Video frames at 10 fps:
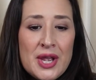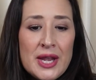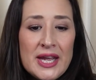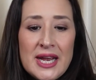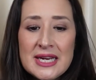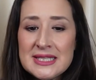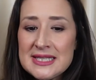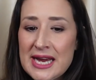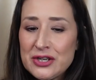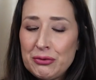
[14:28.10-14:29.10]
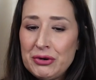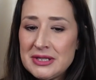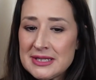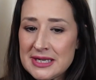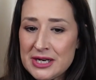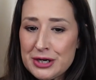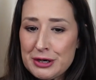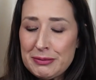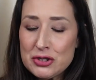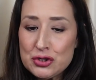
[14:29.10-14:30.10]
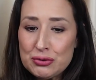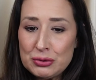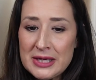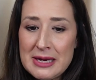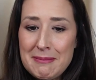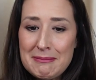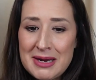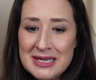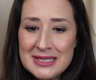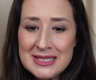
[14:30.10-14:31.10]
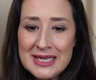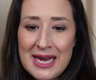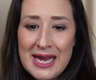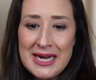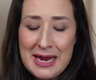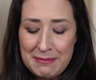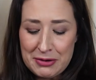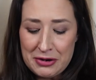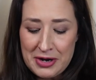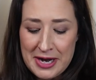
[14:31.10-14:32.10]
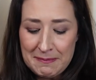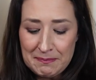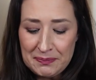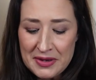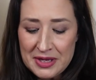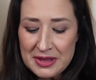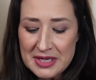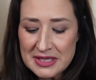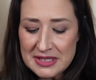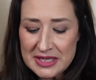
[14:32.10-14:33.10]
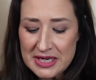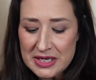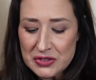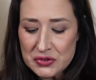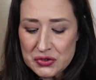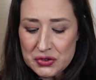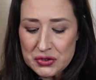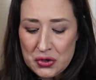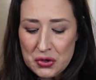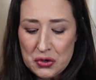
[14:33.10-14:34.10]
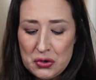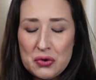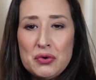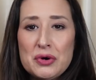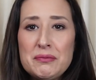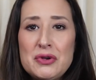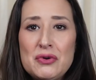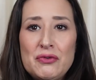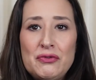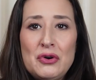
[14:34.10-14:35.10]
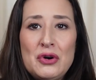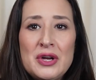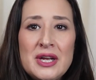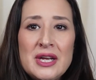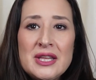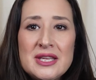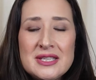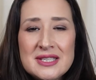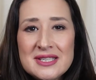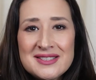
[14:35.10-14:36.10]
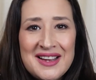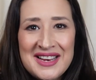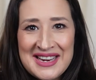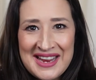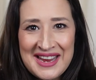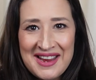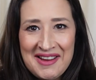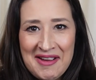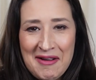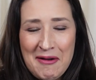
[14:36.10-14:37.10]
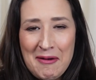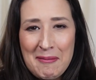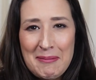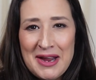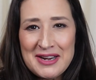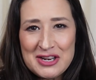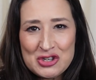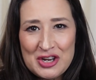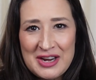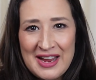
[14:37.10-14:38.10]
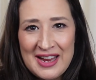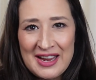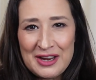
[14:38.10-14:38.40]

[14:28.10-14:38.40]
it has sandalwood, cedar, patchouli, musk, and ambergris. This is so beautiful. This is Ani by Nishane.